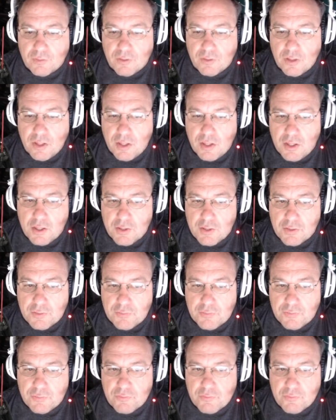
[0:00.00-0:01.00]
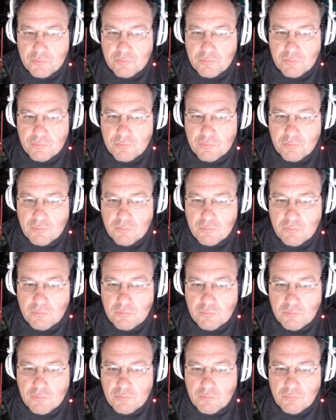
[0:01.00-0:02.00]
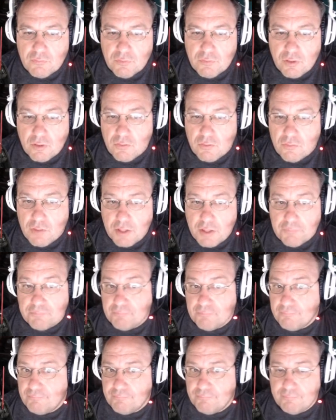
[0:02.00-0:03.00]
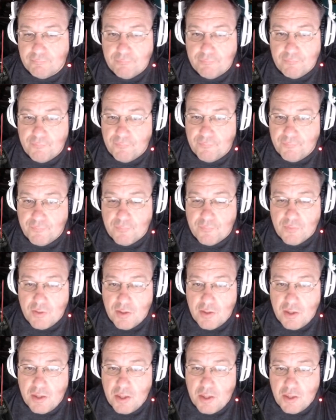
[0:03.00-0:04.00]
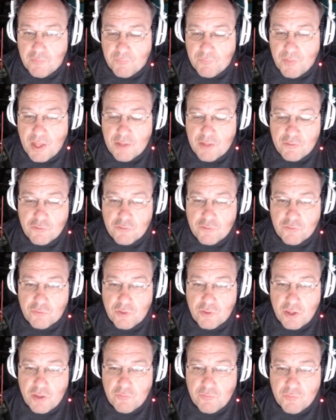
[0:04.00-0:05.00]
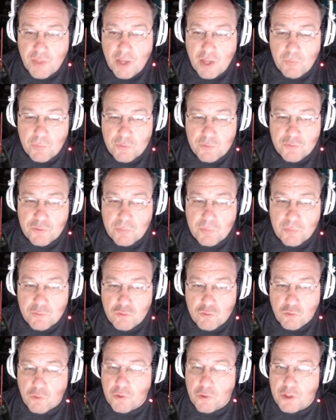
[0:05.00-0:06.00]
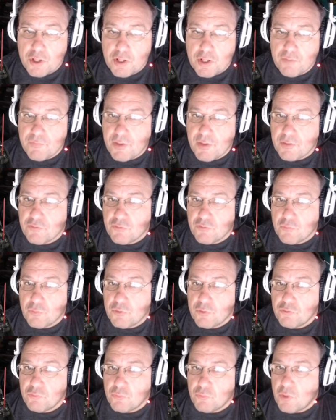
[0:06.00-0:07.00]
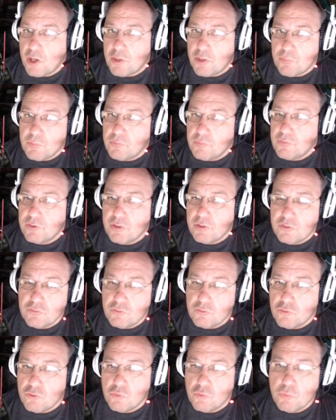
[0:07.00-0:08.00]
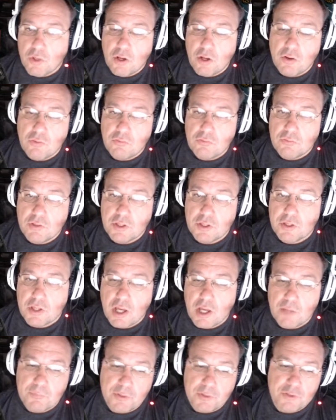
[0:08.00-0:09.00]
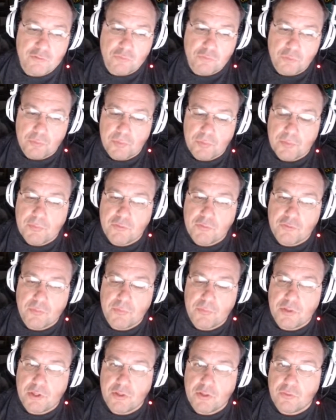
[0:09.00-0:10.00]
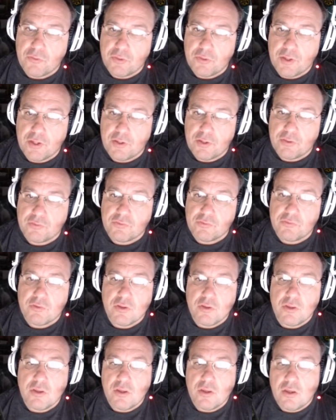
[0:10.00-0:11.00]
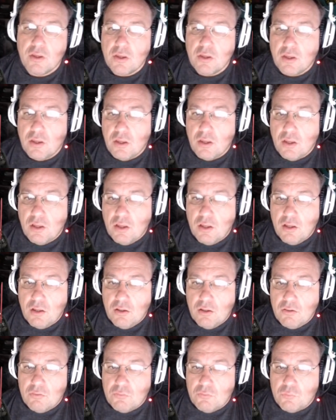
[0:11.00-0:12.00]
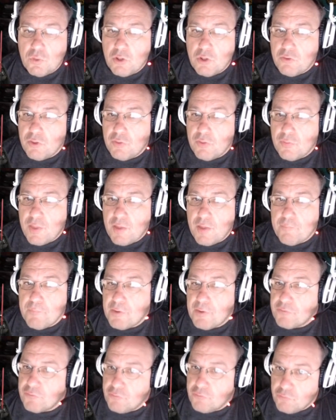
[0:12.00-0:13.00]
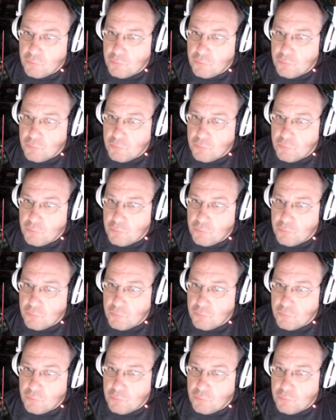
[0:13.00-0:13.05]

and you know, it, if that's if that was the majority, and if that's the reason why the movie didn't do well, in combination with maybe some of the other things, well, then that message